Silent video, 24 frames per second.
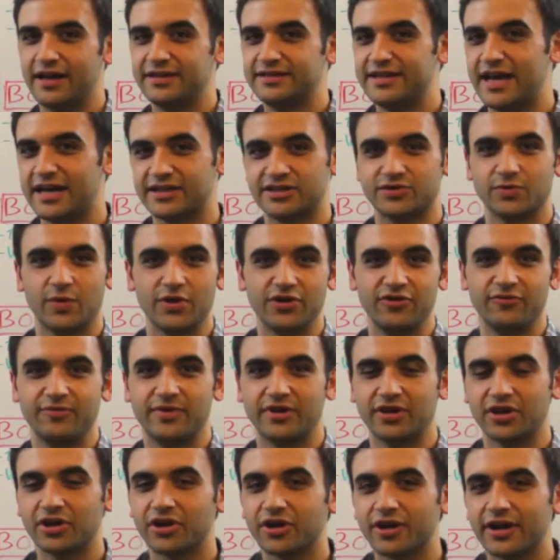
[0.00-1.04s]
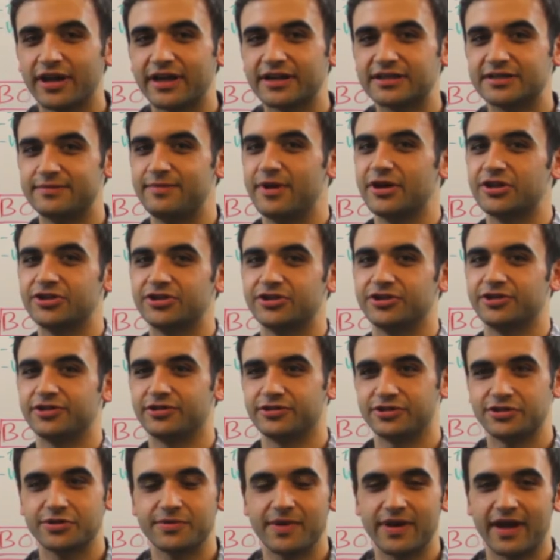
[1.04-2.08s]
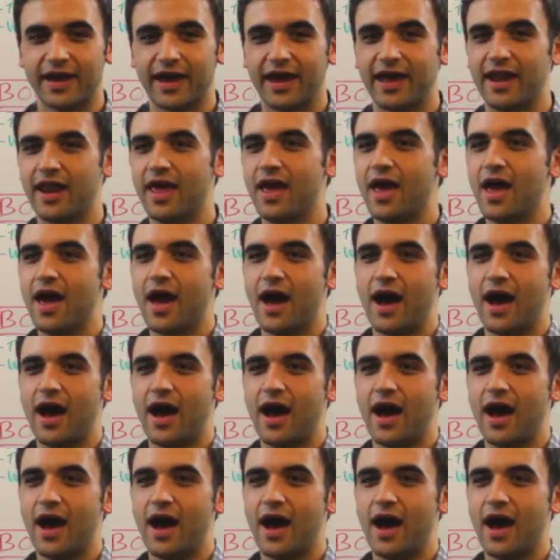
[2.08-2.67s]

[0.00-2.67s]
test what you've been learning to make sure you're doing it,